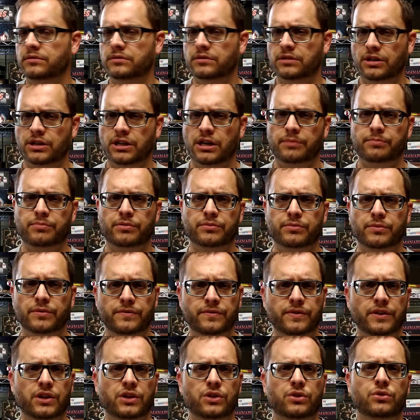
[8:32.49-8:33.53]
Look up a
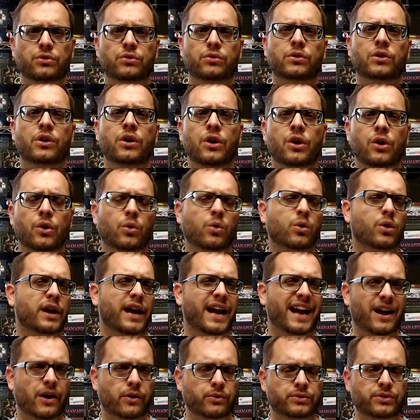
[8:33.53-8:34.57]
review or a
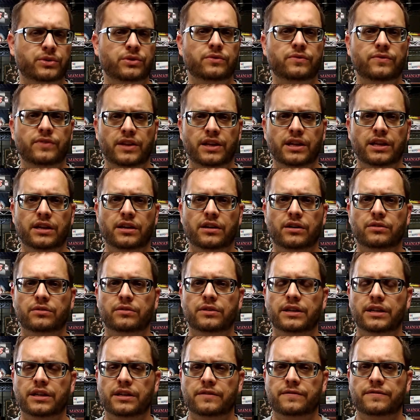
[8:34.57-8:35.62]
how-to
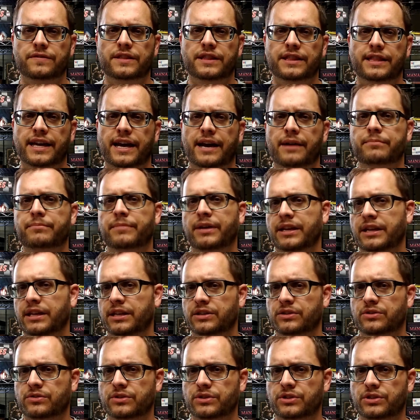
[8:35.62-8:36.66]
video if that might
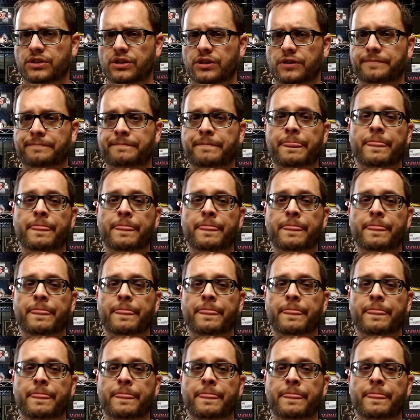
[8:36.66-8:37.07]
interest you.